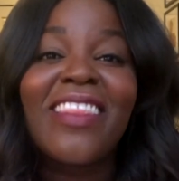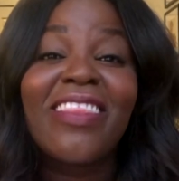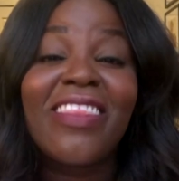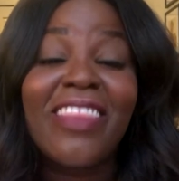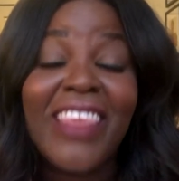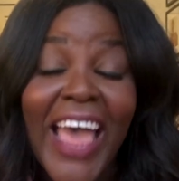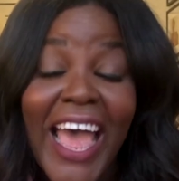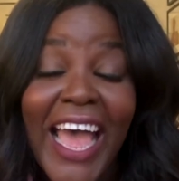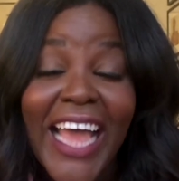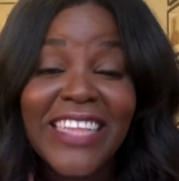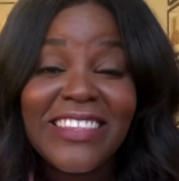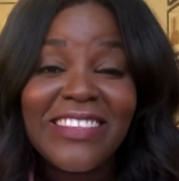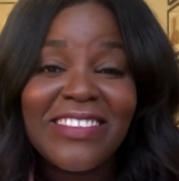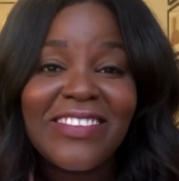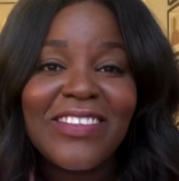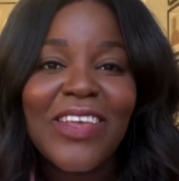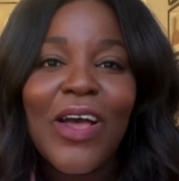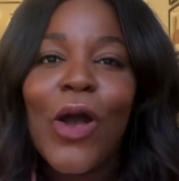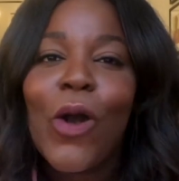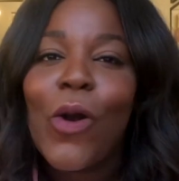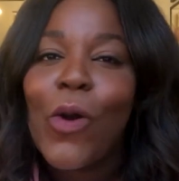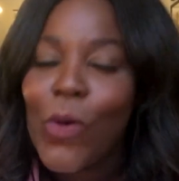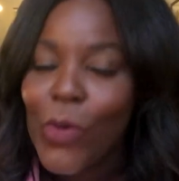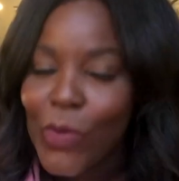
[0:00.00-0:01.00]
That's
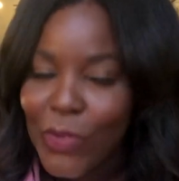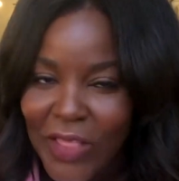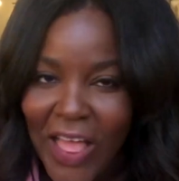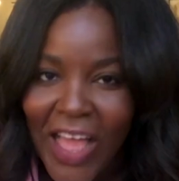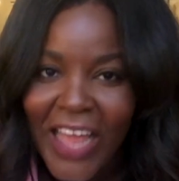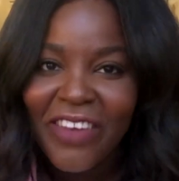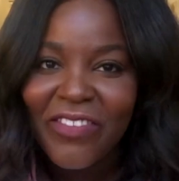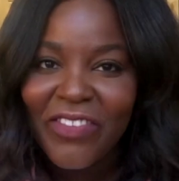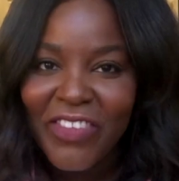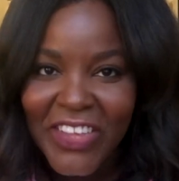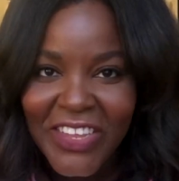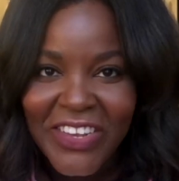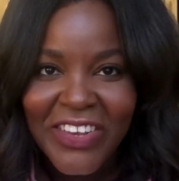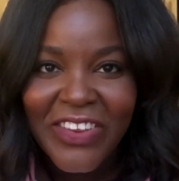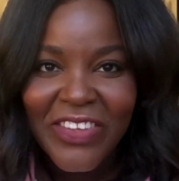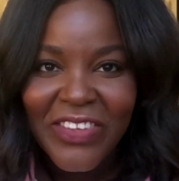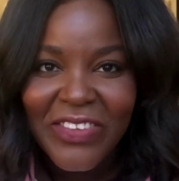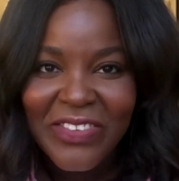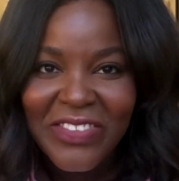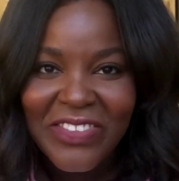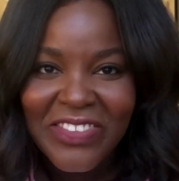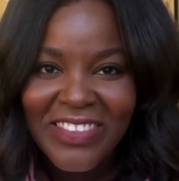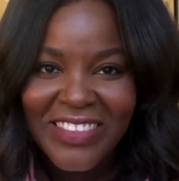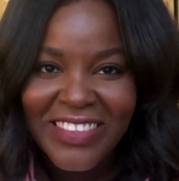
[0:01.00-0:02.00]
a whole lot of good
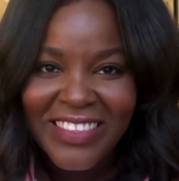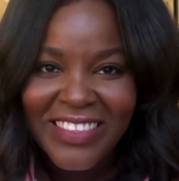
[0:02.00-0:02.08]
news.